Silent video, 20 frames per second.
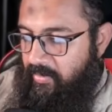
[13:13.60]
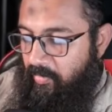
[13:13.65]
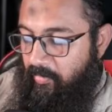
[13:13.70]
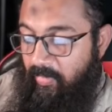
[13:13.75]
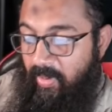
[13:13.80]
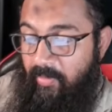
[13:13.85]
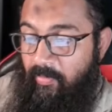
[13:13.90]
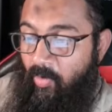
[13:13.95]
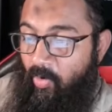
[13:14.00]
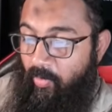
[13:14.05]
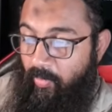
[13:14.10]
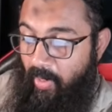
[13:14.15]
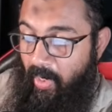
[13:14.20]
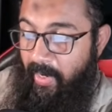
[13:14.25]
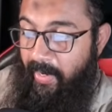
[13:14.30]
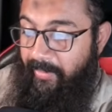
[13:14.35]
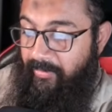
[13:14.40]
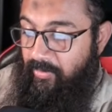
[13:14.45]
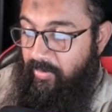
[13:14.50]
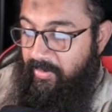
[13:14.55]
Mimo.
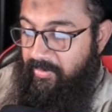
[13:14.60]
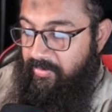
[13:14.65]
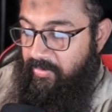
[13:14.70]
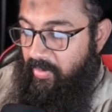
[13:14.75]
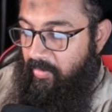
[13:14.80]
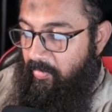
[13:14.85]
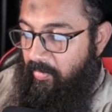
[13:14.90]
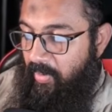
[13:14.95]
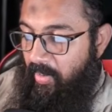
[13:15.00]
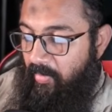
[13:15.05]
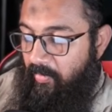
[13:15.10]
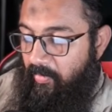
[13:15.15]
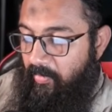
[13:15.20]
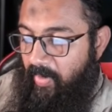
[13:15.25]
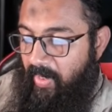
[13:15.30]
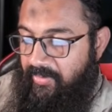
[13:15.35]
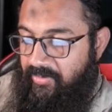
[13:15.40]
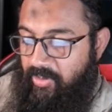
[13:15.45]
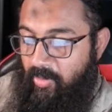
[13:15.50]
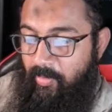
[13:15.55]
Actually, it's by
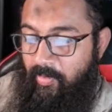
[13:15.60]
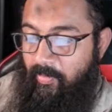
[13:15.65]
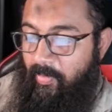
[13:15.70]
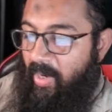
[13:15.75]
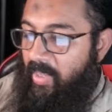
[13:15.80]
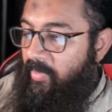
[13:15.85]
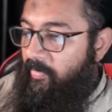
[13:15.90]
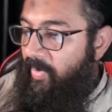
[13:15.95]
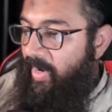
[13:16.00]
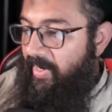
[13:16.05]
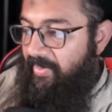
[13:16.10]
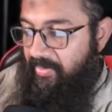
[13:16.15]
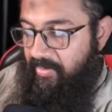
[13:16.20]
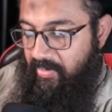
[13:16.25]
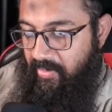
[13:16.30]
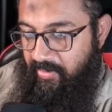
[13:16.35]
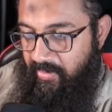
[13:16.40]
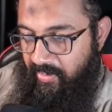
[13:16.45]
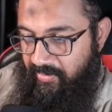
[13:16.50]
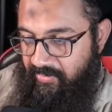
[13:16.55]
Xiaomi. By the way, I
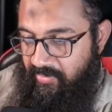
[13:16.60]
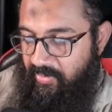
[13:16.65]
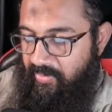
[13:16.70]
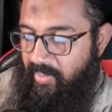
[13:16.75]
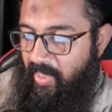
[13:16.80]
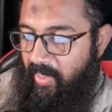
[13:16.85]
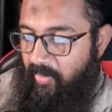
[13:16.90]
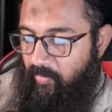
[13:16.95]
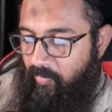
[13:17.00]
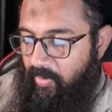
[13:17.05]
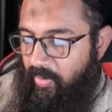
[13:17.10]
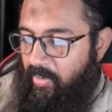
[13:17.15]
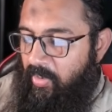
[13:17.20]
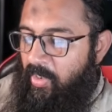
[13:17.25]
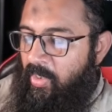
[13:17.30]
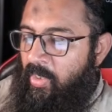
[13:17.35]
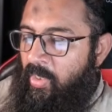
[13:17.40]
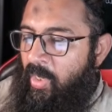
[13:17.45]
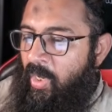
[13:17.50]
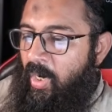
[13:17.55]
didn't test that one.
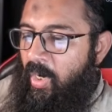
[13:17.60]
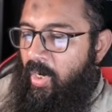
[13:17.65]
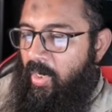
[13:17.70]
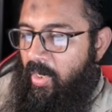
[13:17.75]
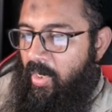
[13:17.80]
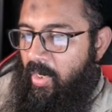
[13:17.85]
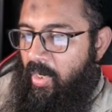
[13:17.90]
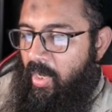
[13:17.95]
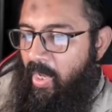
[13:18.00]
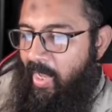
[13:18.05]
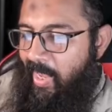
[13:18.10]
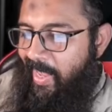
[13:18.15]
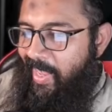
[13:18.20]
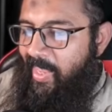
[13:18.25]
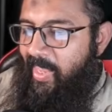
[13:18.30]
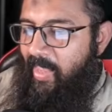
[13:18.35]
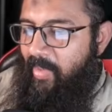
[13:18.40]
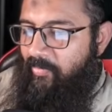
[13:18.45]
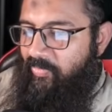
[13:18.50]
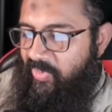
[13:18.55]
I
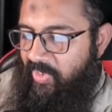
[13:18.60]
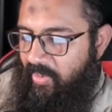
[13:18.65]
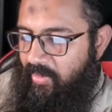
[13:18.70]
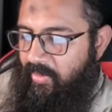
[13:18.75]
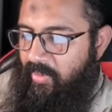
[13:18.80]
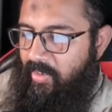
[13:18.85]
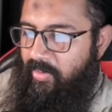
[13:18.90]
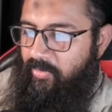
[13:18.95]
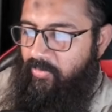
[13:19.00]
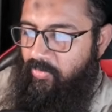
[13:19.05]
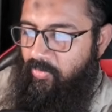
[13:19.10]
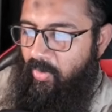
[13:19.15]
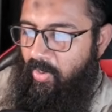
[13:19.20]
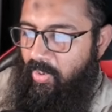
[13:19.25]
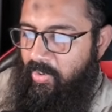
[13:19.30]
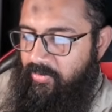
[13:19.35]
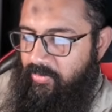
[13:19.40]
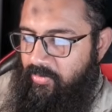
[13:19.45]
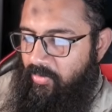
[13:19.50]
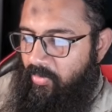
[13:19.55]
am thinking to
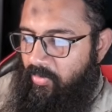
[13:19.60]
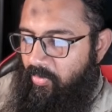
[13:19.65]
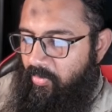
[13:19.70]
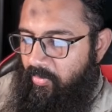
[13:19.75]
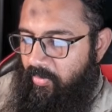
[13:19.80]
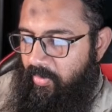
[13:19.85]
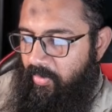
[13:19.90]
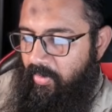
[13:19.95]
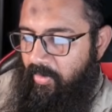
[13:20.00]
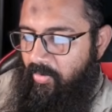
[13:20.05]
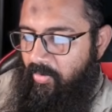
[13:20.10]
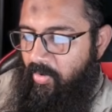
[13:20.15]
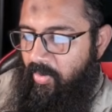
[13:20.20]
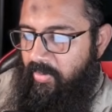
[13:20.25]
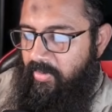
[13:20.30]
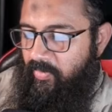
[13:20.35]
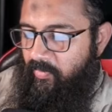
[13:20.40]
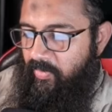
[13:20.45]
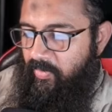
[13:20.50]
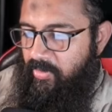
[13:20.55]
also
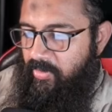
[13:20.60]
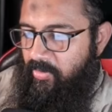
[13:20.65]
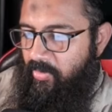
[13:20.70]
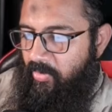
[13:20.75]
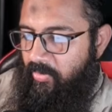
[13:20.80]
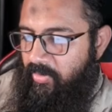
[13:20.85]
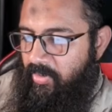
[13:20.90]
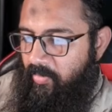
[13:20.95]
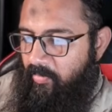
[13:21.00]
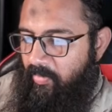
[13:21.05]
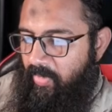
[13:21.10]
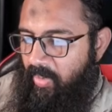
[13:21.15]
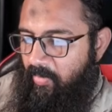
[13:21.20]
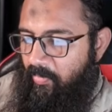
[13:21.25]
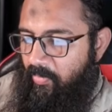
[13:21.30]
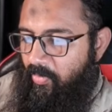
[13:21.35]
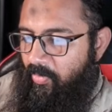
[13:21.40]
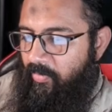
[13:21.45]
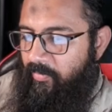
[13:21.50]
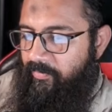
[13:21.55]
record the video on the
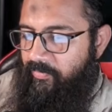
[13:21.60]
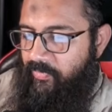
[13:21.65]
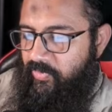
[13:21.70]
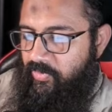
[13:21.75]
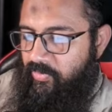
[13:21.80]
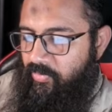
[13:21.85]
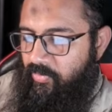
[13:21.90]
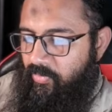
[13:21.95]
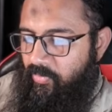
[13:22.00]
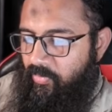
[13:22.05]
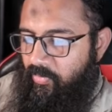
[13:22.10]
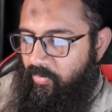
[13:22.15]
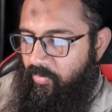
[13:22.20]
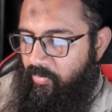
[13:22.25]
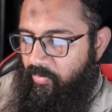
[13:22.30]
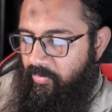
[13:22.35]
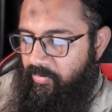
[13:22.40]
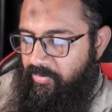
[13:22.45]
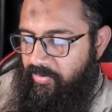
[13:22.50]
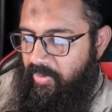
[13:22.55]
Mimo
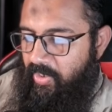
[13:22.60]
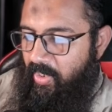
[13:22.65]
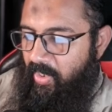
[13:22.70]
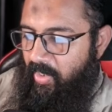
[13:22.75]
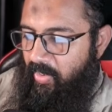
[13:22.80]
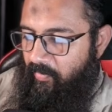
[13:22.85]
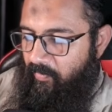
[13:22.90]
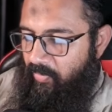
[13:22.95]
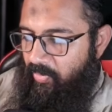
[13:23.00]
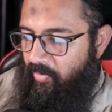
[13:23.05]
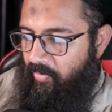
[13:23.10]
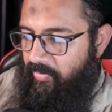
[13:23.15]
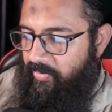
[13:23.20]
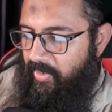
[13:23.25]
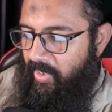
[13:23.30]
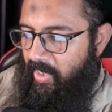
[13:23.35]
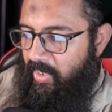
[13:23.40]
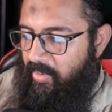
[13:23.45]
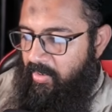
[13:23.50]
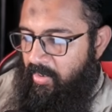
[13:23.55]
to share a review on
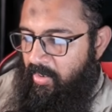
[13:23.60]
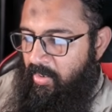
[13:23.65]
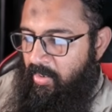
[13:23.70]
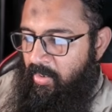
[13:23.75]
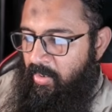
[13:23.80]
that.